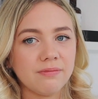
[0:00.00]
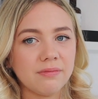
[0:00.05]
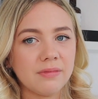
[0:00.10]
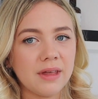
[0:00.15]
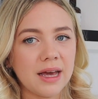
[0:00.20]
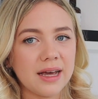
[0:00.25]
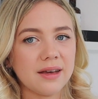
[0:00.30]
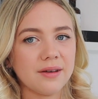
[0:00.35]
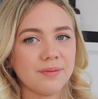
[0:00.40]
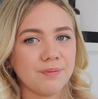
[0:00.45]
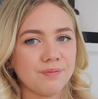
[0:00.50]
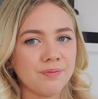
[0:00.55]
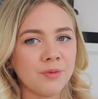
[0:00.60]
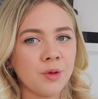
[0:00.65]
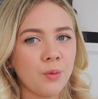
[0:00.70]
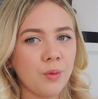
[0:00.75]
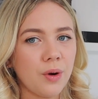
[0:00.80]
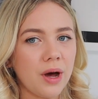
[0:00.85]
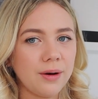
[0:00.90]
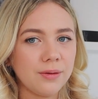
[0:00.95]
like the
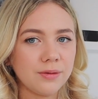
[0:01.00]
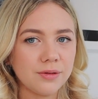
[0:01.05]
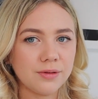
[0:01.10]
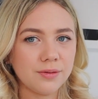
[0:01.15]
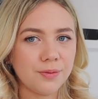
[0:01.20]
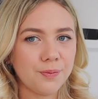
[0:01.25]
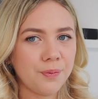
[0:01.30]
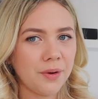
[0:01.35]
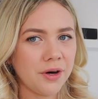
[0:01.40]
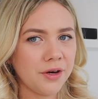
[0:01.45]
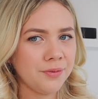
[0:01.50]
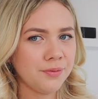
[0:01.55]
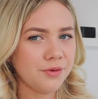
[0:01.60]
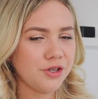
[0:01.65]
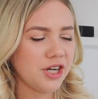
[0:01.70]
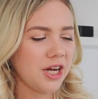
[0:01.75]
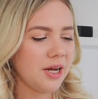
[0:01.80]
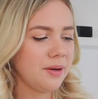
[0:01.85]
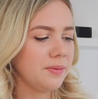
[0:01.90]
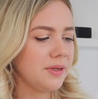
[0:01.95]
round bottom
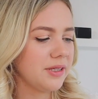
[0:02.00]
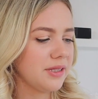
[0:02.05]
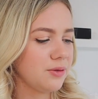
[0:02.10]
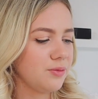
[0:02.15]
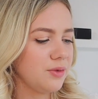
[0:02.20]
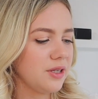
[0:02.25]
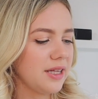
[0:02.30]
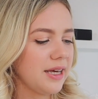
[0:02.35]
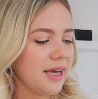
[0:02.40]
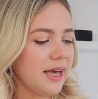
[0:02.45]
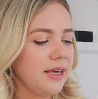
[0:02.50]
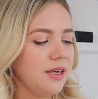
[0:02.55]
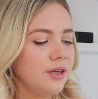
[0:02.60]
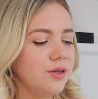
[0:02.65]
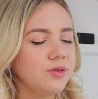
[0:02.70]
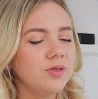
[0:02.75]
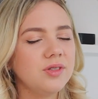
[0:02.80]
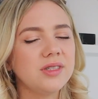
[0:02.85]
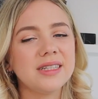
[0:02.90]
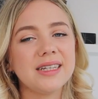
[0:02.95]
shape doesn't really get
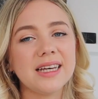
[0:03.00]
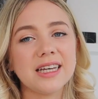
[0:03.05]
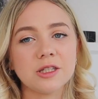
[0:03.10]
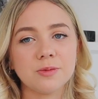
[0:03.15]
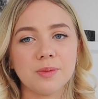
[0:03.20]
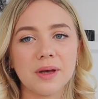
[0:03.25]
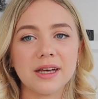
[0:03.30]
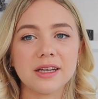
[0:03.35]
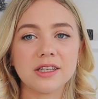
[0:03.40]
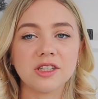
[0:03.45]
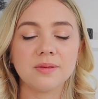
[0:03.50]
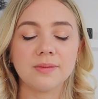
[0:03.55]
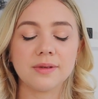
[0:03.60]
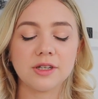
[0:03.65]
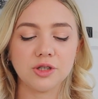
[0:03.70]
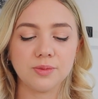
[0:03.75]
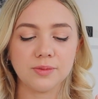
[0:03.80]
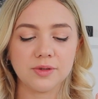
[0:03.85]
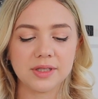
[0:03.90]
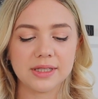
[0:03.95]
used, the test bag is
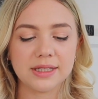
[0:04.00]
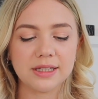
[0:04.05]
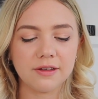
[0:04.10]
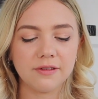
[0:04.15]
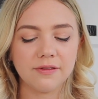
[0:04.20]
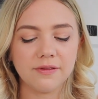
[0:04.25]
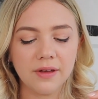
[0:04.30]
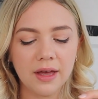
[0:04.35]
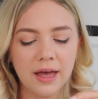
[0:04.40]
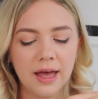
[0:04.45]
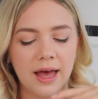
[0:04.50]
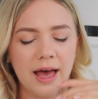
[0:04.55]
much more stiff.